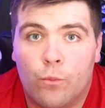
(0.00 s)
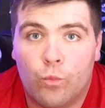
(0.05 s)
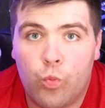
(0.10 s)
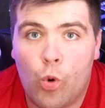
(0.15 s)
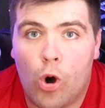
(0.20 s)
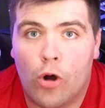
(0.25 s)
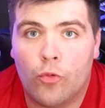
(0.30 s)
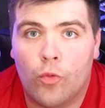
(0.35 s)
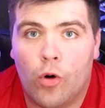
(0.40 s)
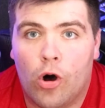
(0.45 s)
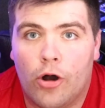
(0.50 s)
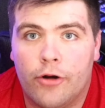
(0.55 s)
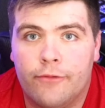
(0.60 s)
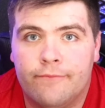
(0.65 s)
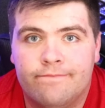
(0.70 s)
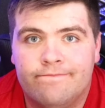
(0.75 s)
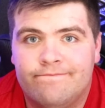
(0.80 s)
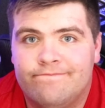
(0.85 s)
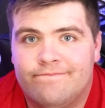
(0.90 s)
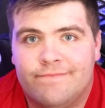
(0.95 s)
1-1.
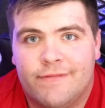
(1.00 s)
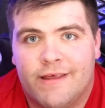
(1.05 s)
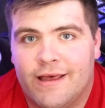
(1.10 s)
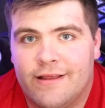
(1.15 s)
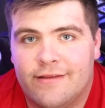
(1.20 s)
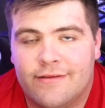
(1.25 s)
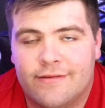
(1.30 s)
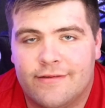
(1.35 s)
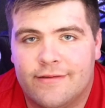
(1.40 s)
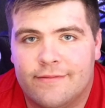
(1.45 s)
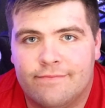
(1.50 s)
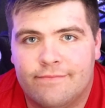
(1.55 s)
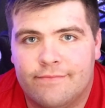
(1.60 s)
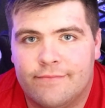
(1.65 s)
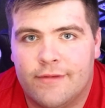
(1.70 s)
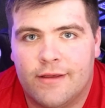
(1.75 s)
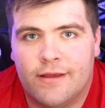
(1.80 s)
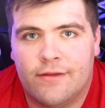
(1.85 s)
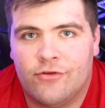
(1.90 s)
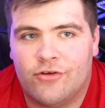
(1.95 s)
There's
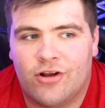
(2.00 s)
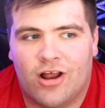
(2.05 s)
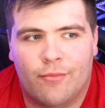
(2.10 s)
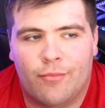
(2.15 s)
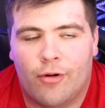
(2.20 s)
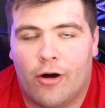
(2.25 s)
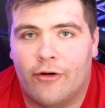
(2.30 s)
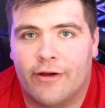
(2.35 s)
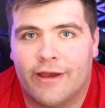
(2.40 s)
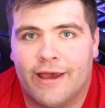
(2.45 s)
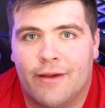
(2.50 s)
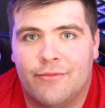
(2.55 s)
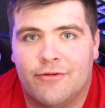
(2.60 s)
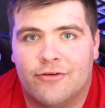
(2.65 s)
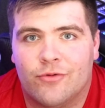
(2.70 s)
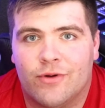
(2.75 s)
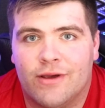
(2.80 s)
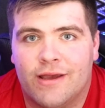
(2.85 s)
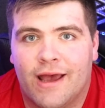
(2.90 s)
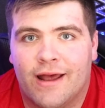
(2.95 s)
a lot of boring games this
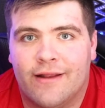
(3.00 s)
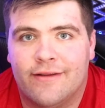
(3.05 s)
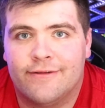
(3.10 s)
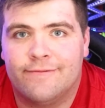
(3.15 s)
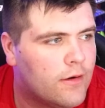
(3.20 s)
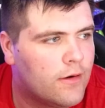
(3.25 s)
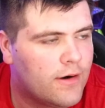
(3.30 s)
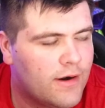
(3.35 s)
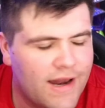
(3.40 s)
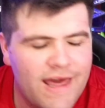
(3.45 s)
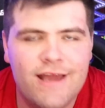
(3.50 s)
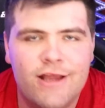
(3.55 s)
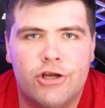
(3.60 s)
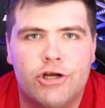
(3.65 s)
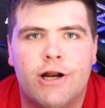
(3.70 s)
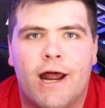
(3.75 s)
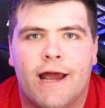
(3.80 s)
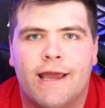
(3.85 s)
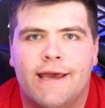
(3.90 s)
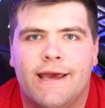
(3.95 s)
weekend. Leeds
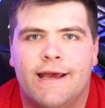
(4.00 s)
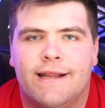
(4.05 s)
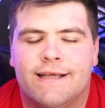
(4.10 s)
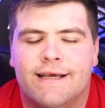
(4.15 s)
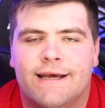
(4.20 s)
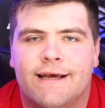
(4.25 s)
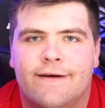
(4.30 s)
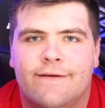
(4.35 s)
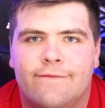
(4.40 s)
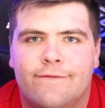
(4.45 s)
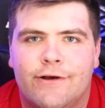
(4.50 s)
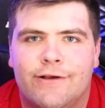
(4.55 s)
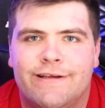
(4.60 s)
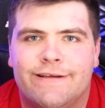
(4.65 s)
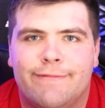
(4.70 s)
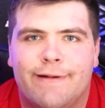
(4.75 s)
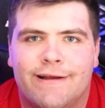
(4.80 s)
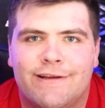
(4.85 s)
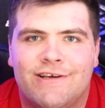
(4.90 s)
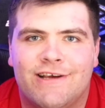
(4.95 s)
United
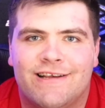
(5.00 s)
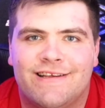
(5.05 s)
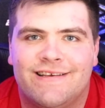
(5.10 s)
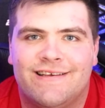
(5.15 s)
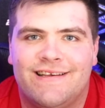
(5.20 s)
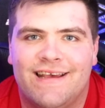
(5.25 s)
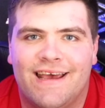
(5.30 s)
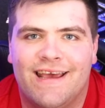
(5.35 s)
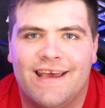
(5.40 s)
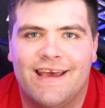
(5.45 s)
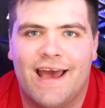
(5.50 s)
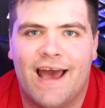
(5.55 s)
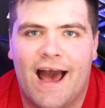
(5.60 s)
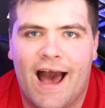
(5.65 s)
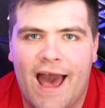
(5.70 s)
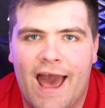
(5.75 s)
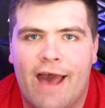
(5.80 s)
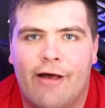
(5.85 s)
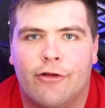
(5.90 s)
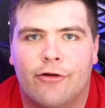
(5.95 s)
versus Manchester City
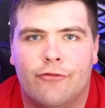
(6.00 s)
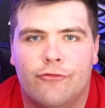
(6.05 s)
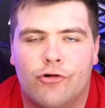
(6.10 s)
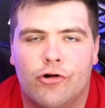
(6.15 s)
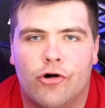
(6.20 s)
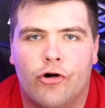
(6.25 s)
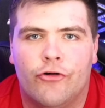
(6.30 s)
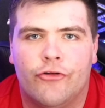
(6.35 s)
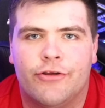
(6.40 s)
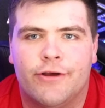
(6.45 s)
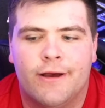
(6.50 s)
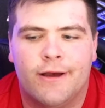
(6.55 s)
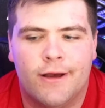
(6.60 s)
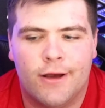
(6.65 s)
at Elland Road.